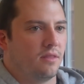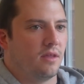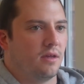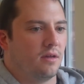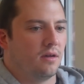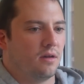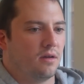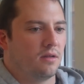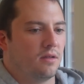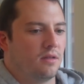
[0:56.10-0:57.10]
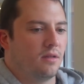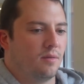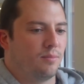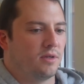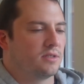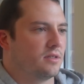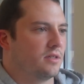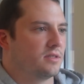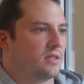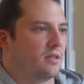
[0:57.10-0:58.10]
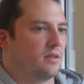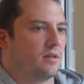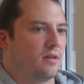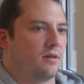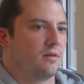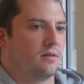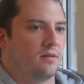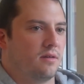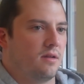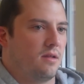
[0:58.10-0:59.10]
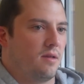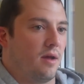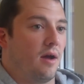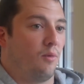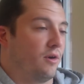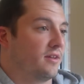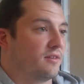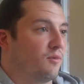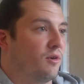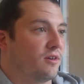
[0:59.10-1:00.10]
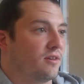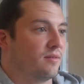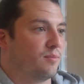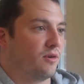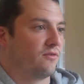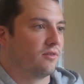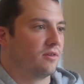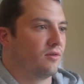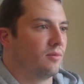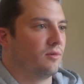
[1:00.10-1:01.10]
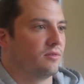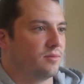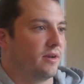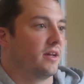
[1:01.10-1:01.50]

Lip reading: they basically said I want to get to walking perfectly normal. So my